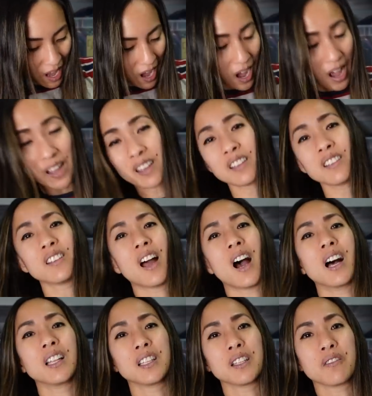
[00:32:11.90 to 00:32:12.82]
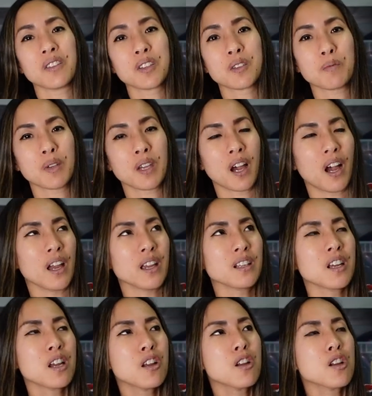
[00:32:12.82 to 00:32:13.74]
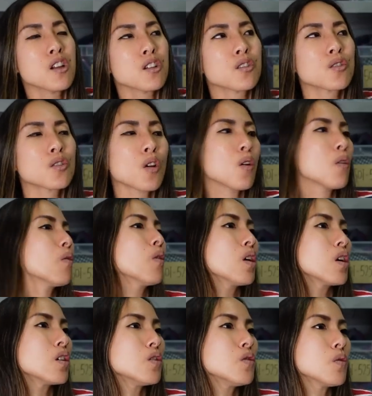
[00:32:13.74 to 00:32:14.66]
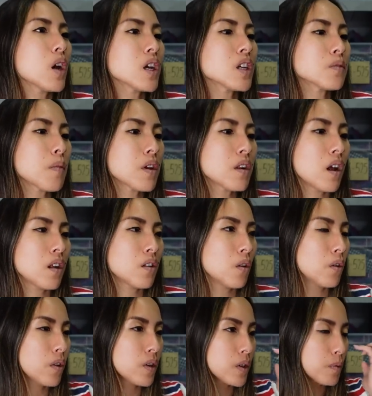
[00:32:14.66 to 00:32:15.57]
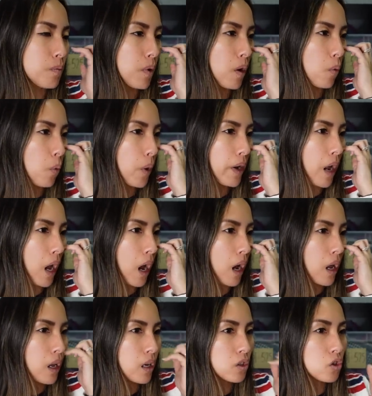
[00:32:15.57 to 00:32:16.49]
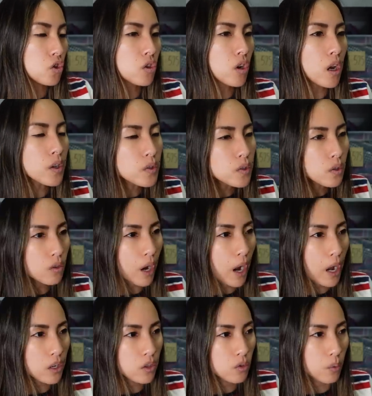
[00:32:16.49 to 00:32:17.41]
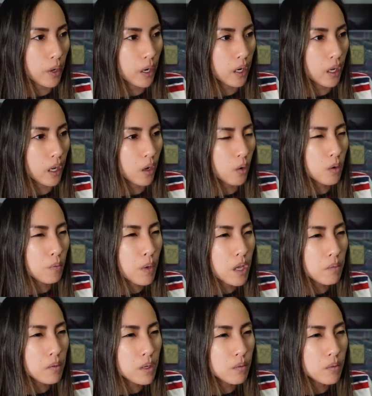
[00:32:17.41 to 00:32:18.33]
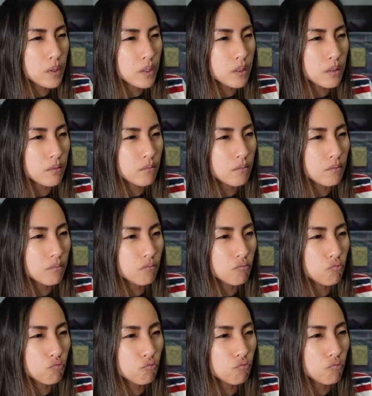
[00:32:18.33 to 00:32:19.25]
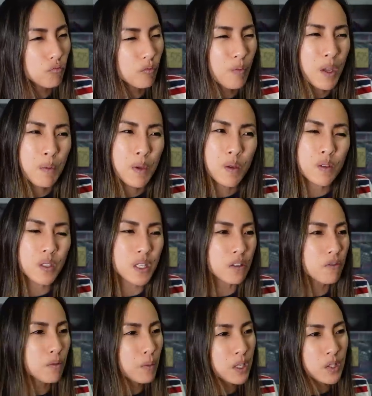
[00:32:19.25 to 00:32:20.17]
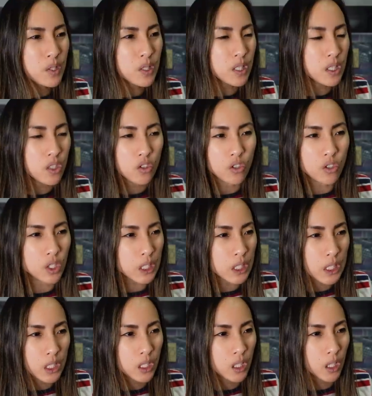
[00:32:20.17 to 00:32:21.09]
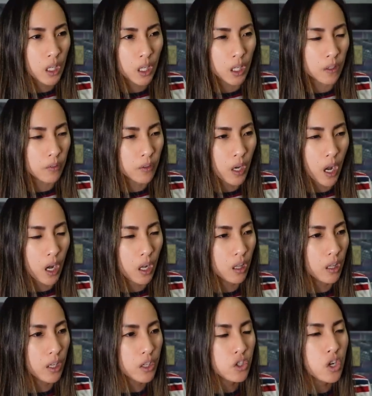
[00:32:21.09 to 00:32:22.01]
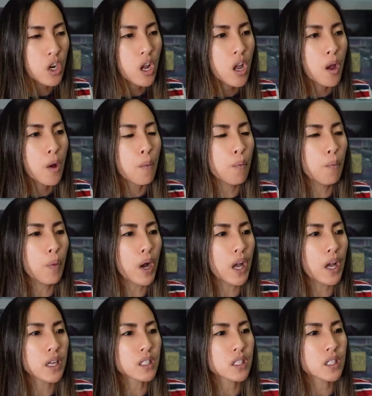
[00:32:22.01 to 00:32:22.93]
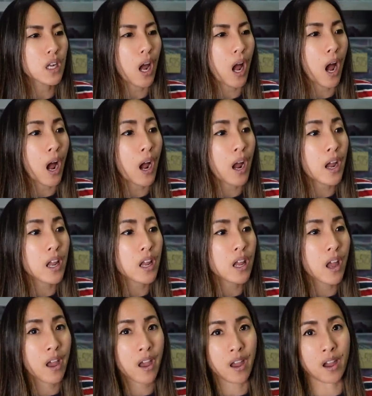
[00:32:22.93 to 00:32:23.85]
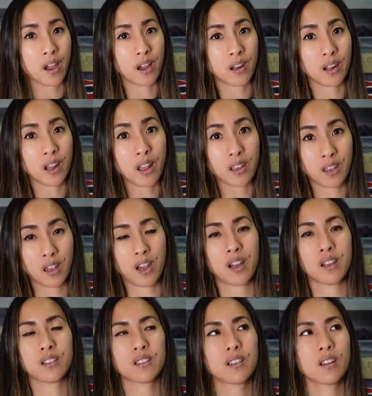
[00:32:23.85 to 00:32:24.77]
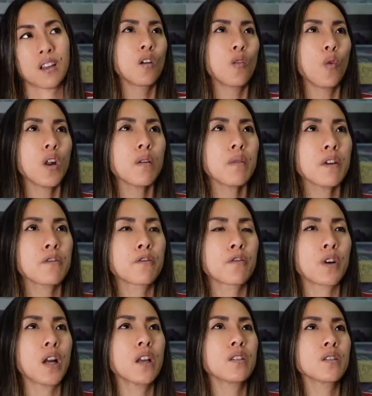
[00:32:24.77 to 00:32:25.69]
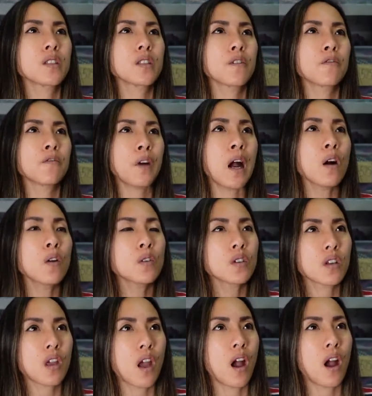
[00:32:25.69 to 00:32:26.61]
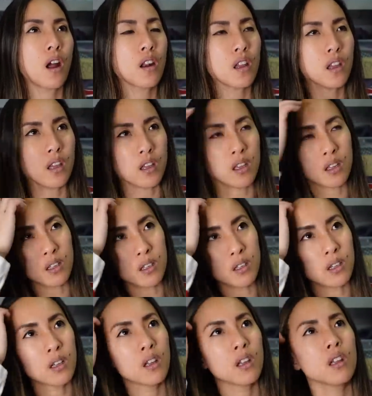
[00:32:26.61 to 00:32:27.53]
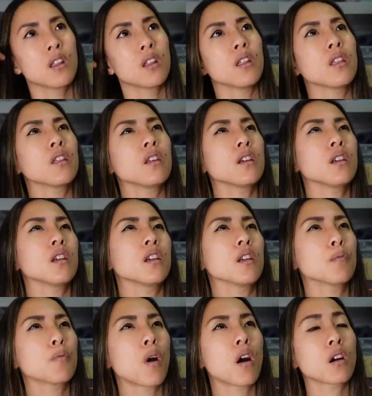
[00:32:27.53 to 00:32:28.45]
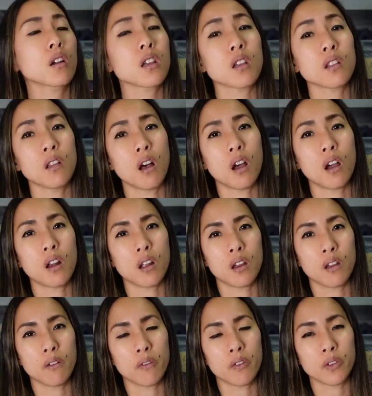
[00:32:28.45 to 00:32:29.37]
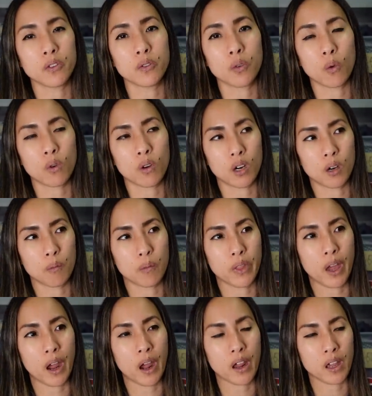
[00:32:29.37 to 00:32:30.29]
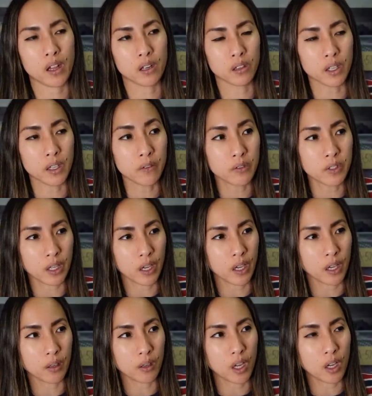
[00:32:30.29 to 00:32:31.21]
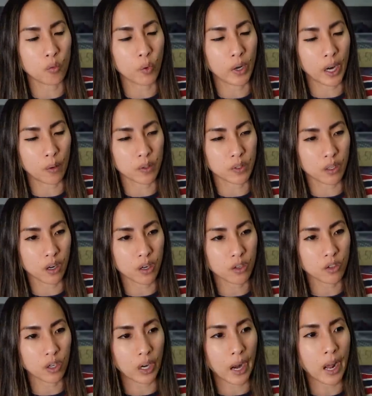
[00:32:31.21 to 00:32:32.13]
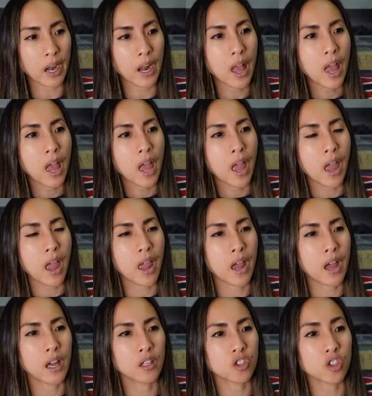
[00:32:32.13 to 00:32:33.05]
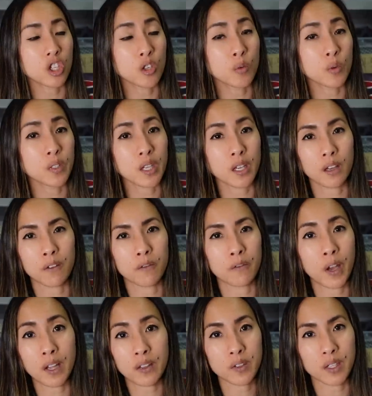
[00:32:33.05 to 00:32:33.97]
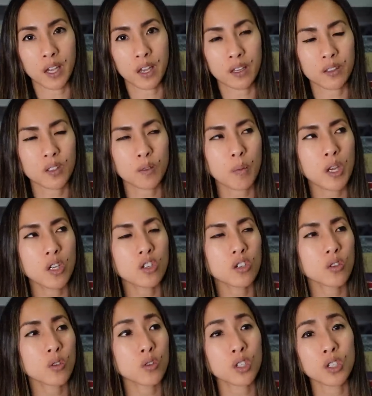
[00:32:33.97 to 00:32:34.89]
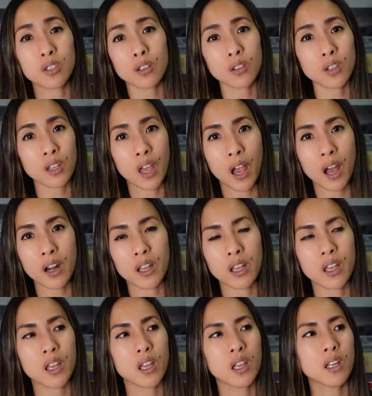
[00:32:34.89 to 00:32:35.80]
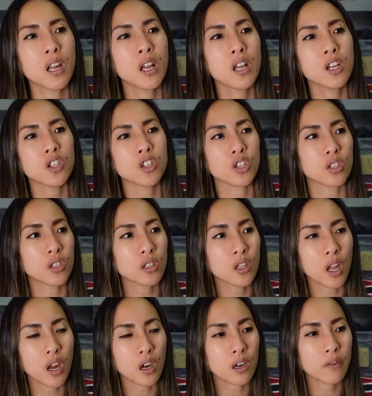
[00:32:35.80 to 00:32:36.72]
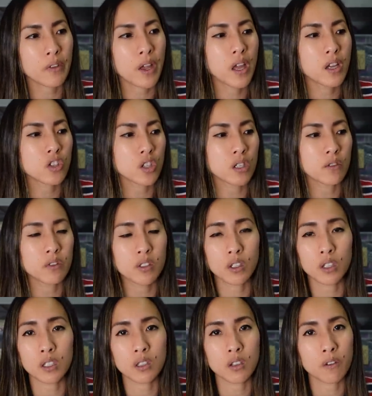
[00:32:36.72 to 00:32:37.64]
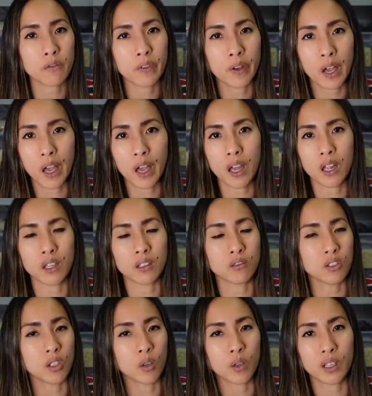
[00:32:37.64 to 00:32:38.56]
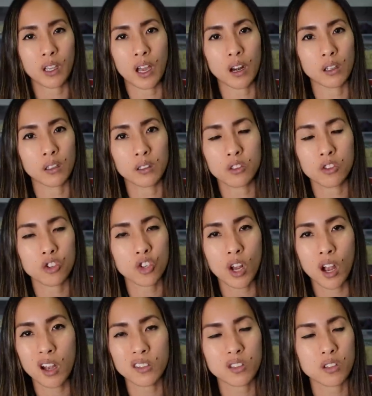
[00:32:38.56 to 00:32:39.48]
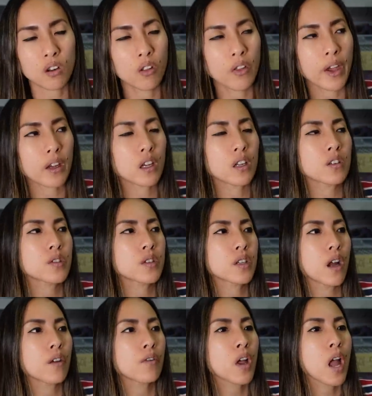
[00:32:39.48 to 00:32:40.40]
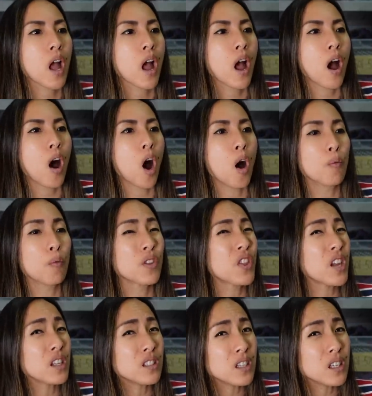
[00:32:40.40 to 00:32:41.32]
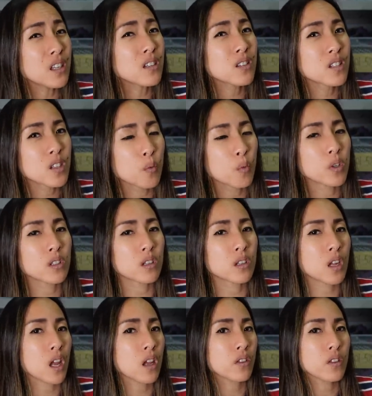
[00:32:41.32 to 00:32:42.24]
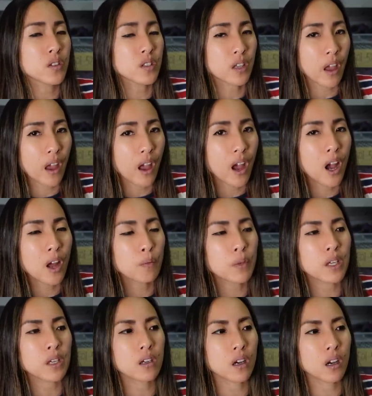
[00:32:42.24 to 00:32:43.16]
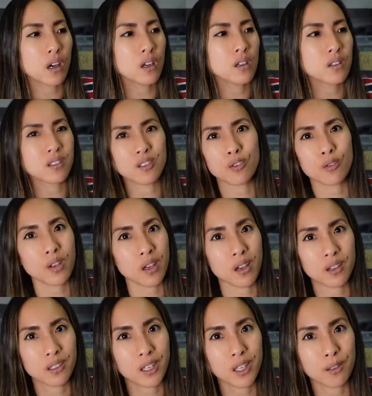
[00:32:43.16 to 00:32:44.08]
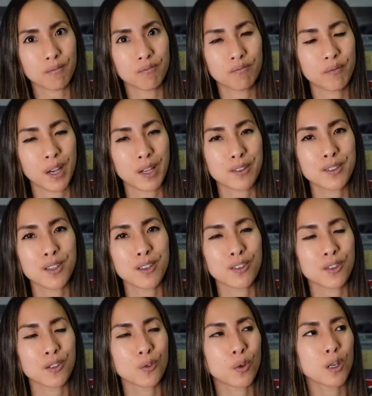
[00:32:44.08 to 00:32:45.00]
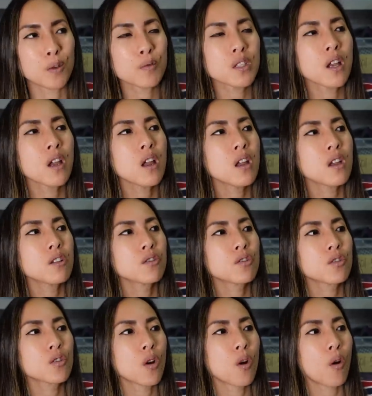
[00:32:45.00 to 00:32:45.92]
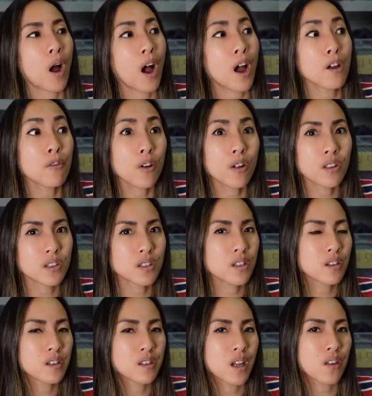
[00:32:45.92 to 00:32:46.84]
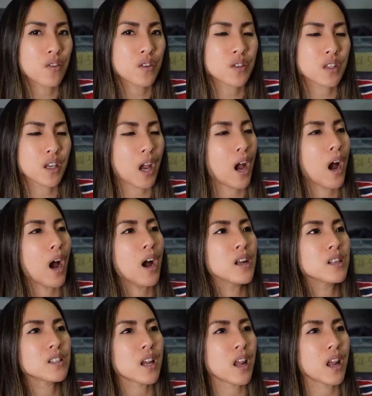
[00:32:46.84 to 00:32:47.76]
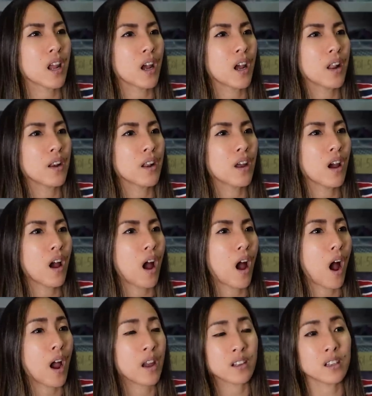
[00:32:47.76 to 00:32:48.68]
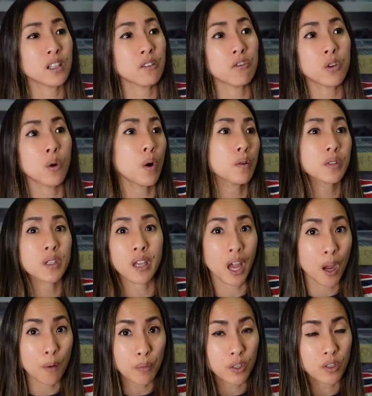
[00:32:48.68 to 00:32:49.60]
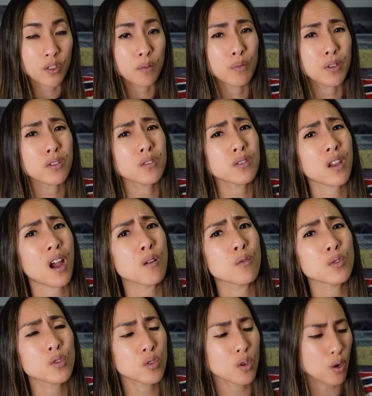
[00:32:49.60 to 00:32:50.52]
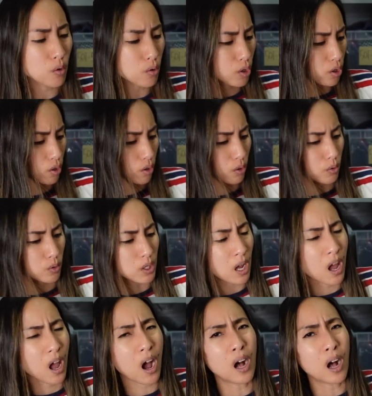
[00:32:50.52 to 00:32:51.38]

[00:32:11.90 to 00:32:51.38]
I could not leave this behind. So you guys might not know this, but when I had just graduated, or maybe it was even my senior year of college, but I had a cat. One of my friends found a cat in the parking lot of the dorm that I had lived in when I was in undergrad, and she was like a vet science major, so she took the cat in, she took care of it, she even took it to the vet, and you know, it got all its shots and all that kind of stuff. But they needed someone to take this cat because you can't keep pets in the dorms. So I volunteered to take this cat, and I didn't even know I was a cat person, but this cat was so cute.